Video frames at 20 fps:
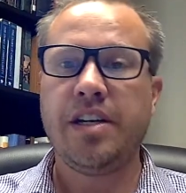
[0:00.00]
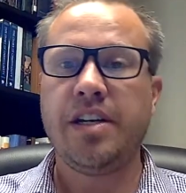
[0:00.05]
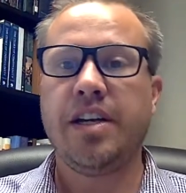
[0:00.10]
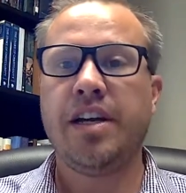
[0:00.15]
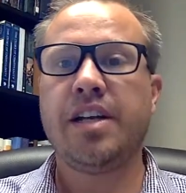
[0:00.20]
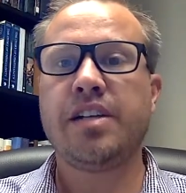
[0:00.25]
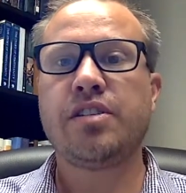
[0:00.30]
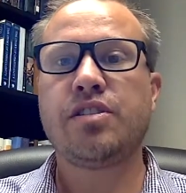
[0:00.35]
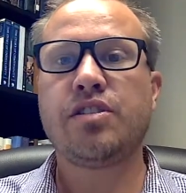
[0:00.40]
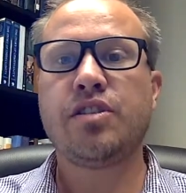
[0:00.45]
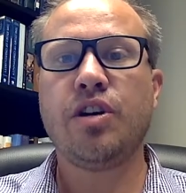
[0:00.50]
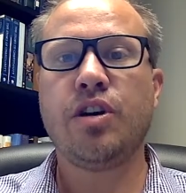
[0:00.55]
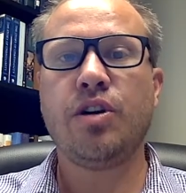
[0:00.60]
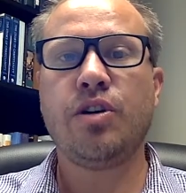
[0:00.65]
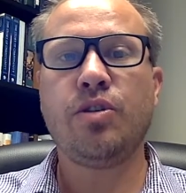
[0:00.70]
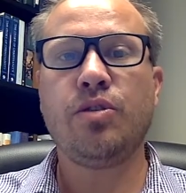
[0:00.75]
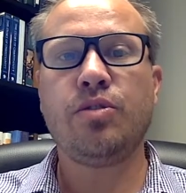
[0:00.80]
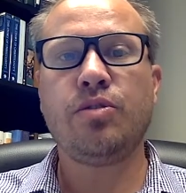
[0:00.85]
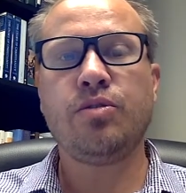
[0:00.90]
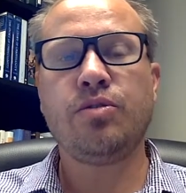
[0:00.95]
And
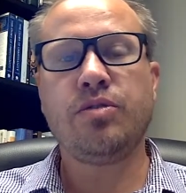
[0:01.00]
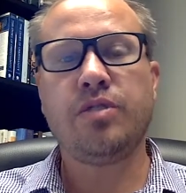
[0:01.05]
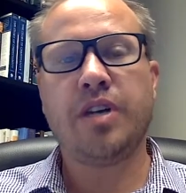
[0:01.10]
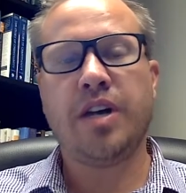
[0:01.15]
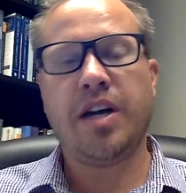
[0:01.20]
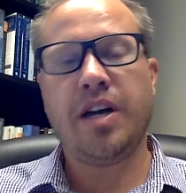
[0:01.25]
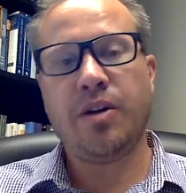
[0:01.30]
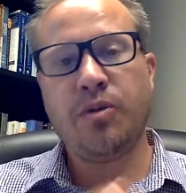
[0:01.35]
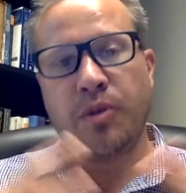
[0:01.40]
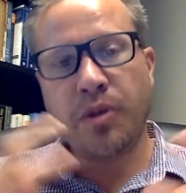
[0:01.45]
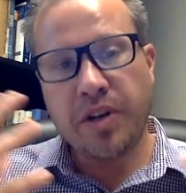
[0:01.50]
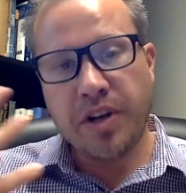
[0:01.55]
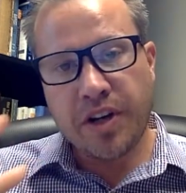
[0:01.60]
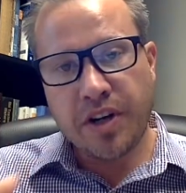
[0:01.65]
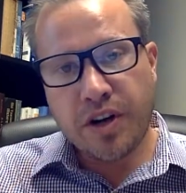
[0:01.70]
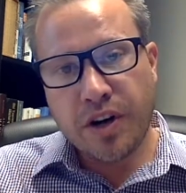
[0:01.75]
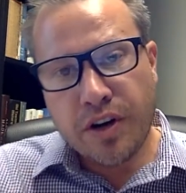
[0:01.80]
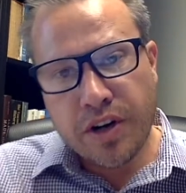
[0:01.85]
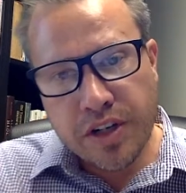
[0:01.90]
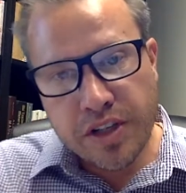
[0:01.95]
so we'd
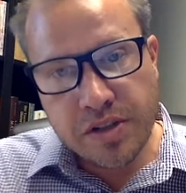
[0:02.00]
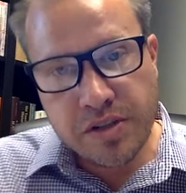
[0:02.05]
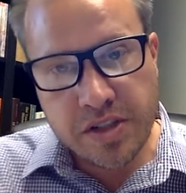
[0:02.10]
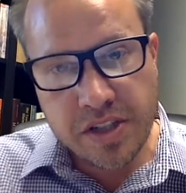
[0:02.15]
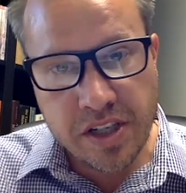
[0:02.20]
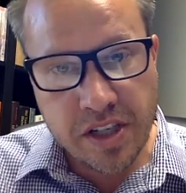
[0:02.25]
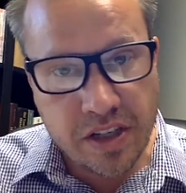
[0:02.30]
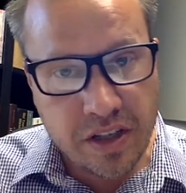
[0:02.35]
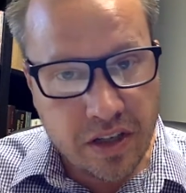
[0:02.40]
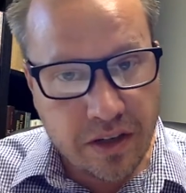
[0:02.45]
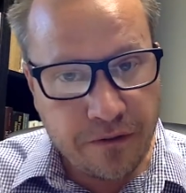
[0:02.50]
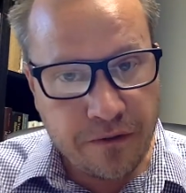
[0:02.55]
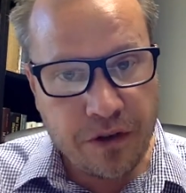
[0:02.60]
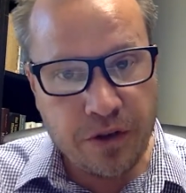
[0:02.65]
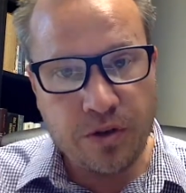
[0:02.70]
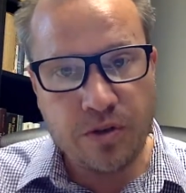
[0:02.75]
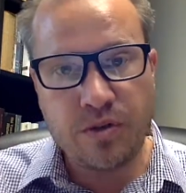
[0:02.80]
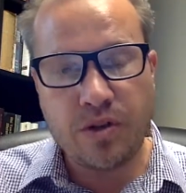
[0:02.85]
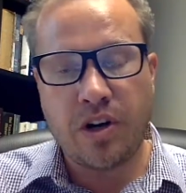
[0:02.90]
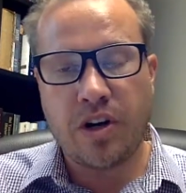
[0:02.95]
encourage you still, if
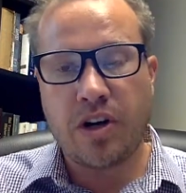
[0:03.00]
you